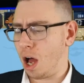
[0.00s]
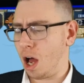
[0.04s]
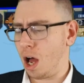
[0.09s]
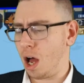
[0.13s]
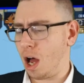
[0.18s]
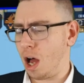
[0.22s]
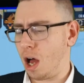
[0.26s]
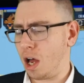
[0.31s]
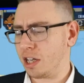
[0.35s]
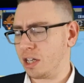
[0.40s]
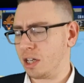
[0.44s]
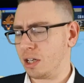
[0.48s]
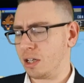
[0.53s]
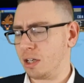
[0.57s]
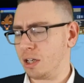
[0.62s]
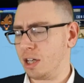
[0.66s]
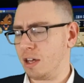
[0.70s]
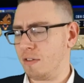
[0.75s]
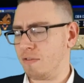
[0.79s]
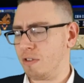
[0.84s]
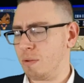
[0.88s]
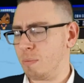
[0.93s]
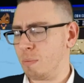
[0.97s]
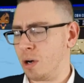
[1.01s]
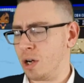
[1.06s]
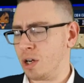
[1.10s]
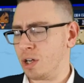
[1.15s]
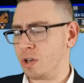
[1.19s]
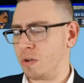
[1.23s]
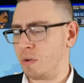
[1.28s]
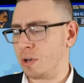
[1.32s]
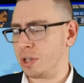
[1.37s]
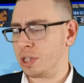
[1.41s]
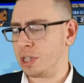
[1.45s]
I can give you my
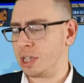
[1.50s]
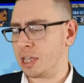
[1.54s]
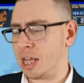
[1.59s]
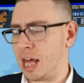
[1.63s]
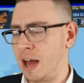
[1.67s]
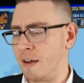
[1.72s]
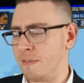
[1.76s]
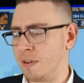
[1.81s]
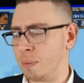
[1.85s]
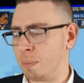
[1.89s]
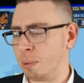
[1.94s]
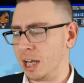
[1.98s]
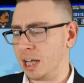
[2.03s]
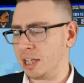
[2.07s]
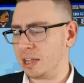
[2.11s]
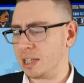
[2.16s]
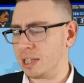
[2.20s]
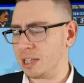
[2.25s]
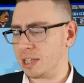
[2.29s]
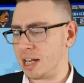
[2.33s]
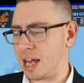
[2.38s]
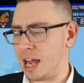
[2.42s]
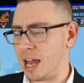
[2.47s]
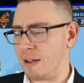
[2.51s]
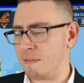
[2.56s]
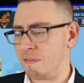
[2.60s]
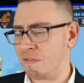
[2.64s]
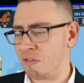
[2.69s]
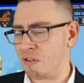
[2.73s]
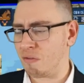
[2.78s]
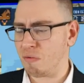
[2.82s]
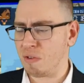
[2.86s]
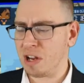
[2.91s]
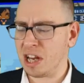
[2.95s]
assurances that having played this game
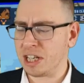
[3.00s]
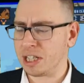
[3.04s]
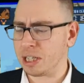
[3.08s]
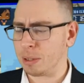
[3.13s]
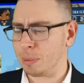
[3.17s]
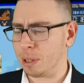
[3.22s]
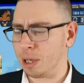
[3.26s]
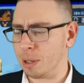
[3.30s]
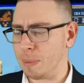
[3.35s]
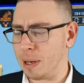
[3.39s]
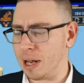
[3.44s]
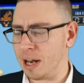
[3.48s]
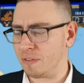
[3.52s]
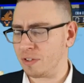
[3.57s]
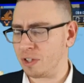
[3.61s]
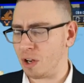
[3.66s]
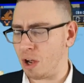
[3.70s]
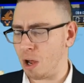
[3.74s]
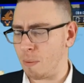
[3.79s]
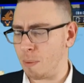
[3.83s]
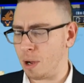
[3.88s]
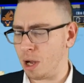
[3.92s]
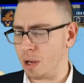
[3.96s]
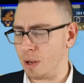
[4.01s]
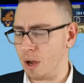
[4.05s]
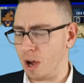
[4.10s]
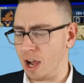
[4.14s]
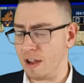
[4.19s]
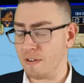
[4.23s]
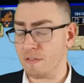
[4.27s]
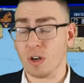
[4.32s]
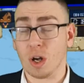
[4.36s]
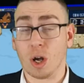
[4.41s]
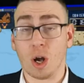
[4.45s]
for a reasonable amount of time,
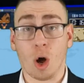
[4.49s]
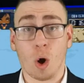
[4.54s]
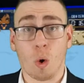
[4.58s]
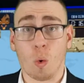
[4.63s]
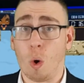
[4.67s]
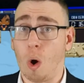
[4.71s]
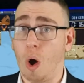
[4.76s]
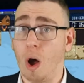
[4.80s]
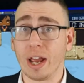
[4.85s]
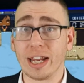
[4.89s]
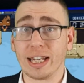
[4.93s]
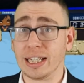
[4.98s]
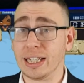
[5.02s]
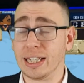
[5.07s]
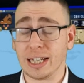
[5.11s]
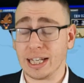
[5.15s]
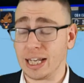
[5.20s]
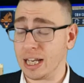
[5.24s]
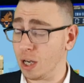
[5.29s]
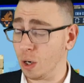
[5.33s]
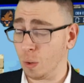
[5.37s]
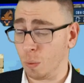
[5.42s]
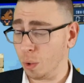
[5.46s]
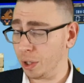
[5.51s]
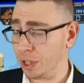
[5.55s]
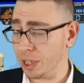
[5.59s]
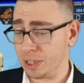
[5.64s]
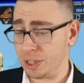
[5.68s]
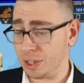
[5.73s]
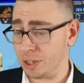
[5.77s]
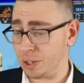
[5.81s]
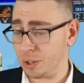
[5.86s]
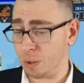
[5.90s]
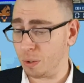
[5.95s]
I have no idea what
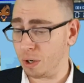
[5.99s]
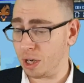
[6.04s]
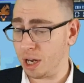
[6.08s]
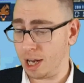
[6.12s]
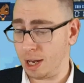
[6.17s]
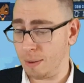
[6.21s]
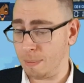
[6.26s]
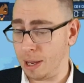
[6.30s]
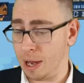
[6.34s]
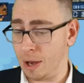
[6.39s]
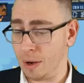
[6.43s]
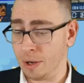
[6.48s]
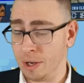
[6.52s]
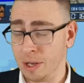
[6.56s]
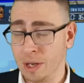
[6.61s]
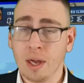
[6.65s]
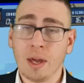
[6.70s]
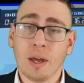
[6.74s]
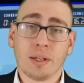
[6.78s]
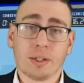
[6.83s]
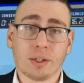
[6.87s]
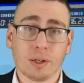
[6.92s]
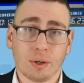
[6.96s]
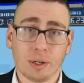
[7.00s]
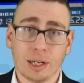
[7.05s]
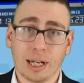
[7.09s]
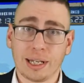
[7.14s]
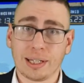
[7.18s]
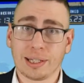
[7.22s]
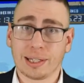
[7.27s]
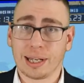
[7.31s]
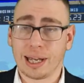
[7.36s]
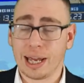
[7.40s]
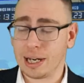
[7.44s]
this is talking about. So
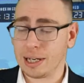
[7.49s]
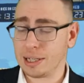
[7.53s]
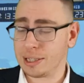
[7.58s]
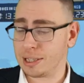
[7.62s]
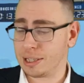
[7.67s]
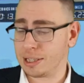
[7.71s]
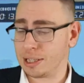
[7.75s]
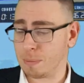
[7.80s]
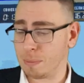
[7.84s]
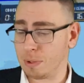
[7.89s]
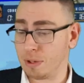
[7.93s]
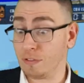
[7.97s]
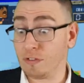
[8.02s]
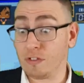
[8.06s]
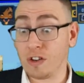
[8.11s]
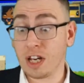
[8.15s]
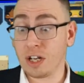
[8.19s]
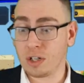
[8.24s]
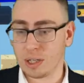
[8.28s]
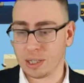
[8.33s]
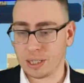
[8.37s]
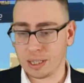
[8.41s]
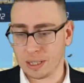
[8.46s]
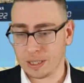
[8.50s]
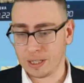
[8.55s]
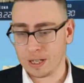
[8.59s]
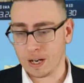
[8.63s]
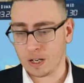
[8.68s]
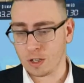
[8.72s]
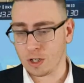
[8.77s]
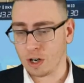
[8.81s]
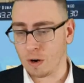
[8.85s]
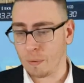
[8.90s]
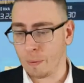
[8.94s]
let's get into some of the features
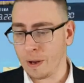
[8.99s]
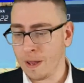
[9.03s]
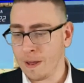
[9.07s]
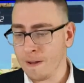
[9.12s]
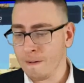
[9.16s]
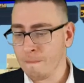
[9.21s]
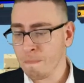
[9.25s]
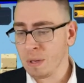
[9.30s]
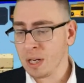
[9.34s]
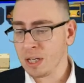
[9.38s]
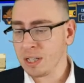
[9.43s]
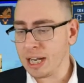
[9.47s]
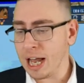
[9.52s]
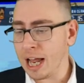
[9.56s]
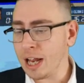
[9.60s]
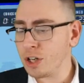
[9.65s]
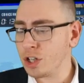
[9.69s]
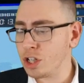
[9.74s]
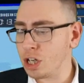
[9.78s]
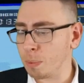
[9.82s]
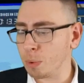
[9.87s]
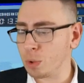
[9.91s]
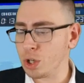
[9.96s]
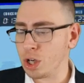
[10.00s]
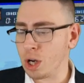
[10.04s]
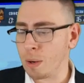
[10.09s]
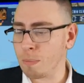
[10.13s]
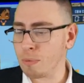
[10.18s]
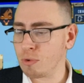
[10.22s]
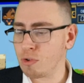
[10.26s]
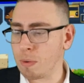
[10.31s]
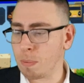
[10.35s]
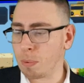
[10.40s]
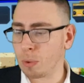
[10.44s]
instead, shall we? Dash, double
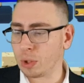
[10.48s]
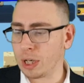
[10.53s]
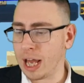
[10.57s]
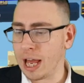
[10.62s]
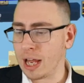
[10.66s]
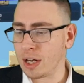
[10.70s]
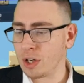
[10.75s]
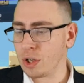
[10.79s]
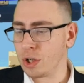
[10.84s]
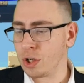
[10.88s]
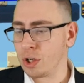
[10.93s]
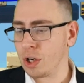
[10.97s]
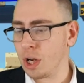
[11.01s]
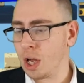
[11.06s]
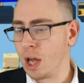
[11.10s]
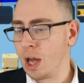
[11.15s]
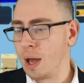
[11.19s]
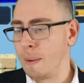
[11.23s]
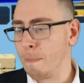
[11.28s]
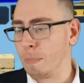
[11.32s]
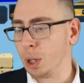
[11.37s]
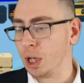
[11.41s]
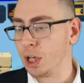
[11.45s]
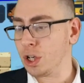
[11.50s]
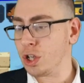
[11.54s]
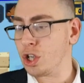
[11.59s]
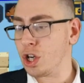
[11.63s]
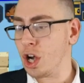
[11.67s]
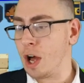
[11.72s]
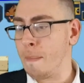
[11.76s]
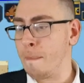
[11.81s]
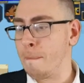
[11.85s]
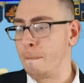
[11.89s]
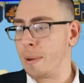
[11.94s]
jump, triple dash, bullet
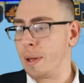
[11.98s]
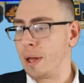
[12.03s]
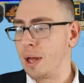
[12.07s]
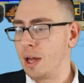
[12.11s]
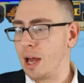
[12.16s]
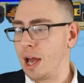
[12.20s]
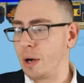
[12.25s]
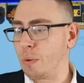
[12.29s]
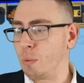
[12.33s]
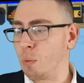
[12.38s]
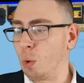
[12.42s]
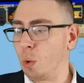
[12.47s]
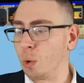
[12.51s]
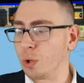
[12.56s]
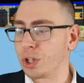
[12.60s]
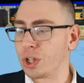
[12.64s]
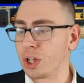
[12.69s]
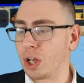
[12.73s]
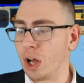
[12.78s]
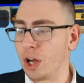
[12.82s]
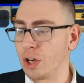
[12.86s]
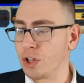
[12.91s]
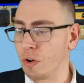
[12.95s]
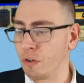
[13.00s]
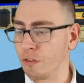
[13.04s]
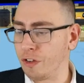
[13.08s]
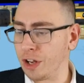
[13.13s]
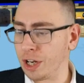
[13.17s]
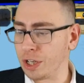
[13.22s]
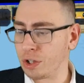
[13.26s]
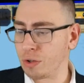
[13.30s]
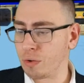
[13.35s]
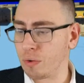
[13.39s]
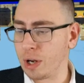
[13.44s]
jump, and wall slide your
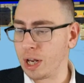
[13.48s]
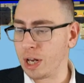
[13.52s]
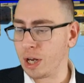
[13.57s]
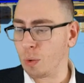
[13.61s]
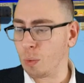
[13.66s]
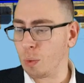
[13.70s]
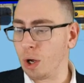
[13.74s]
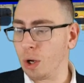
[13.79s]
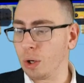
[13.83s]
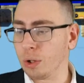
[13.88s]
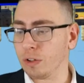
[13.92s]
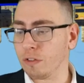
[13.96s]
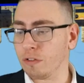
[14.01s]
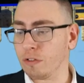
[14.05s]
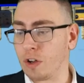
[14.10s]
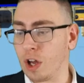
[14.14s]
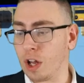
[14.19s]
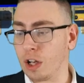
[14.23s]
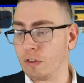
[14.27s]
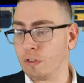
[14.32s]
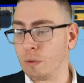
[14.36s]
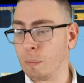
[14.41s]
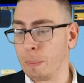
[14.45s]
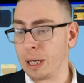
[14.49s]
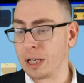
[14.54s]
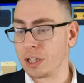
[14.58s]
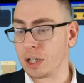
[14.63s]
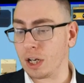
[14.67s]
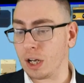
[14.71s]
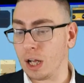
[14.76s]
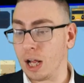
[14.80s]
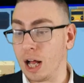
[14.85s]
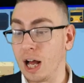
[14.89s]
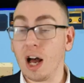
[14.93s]
victory in a world of colourful
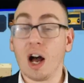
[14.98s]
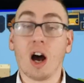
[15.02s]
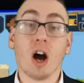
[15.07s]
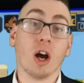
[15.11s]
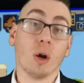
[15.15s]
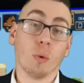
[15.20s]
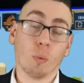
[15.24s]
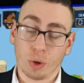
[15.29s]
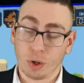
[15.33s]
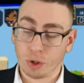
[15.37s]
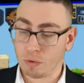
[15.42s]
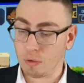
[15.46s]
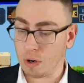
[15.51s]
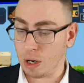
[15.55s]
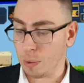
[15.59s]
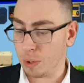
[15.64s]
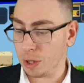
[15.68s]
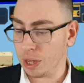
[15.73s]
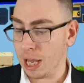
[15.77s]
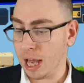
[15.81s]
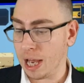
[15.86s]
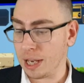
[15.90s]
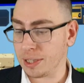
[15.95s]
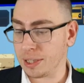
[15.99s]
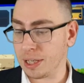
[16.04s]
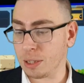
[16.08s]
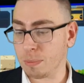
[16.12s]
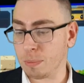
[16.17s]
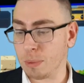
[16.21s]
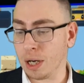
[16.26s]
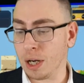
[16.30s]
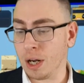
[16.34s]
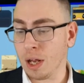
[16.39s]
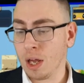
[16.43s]
pixel art. I would agree with that
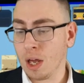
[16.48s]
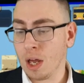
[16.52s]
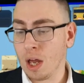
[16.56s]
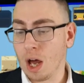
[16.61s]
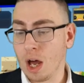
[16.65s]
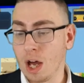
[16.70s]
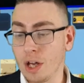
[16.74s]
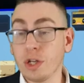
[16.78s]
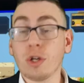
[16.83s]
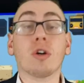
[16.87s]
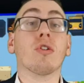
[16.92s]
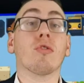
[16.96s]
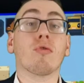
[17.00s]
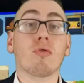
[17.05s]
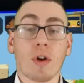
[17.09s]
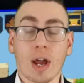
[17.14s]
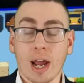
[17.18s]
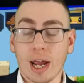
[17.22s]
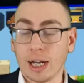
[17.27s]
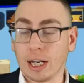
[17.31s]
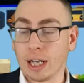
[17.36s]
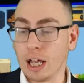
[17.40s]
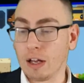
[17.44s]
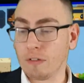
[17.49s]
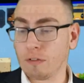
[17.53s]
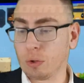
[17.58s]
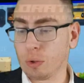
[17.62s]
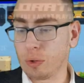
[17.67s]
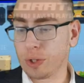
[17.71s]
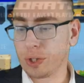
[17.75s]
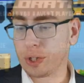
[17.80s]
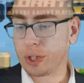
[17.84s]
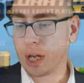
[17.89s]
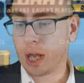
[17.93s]
assessment. You can create
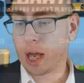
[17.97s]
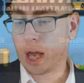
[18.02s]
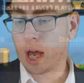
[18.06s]
levels,